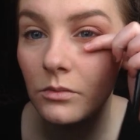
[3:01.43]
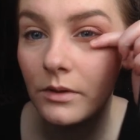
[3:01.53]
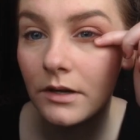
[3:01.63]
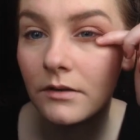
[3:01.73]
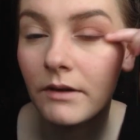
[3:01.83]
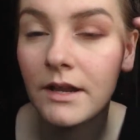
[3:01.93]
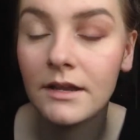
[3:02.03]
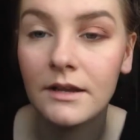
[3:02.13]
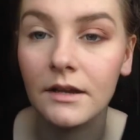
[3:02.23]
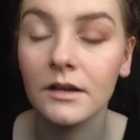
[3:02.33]
weird right
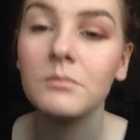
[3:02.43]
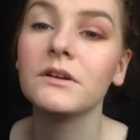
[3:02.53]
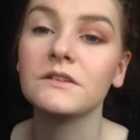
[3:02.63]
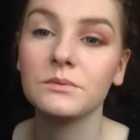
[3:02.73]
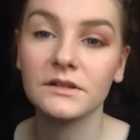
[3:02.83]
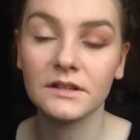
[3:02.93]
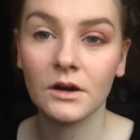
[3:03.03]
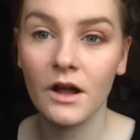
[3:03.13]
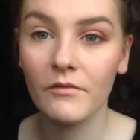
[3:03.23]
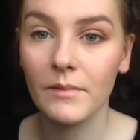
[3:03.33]
here, but it's because I
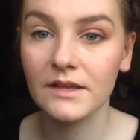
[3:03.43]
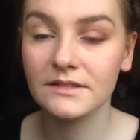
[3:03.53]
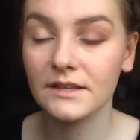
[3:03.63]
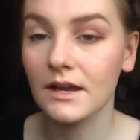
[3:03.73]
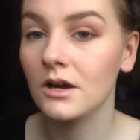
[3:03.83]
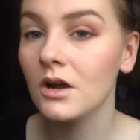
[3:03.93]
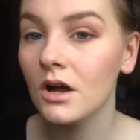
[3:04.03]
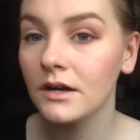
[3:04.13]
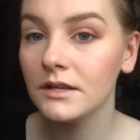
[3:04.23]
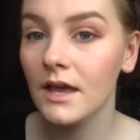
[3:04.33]
don't have mascara
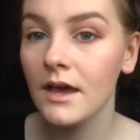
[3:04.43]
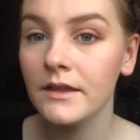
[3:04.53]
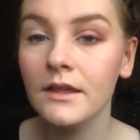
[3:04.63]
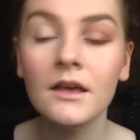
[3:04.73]
on yet.